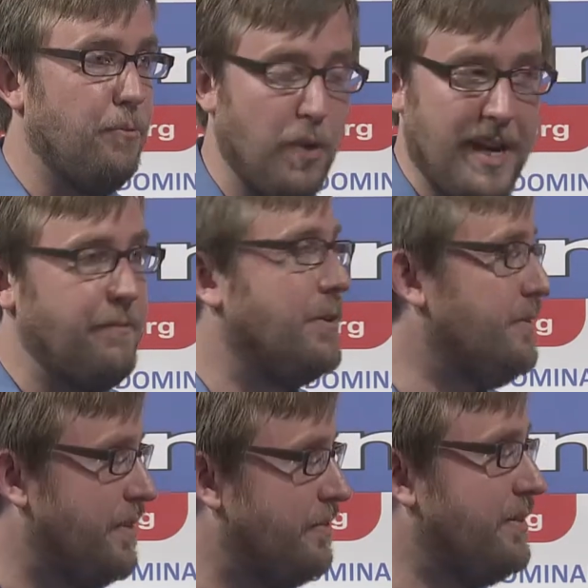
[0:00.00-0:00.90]
whatever
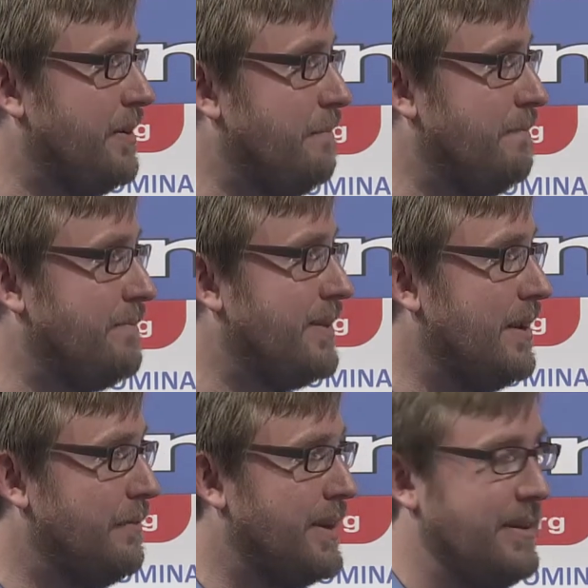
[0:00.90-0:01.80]
system of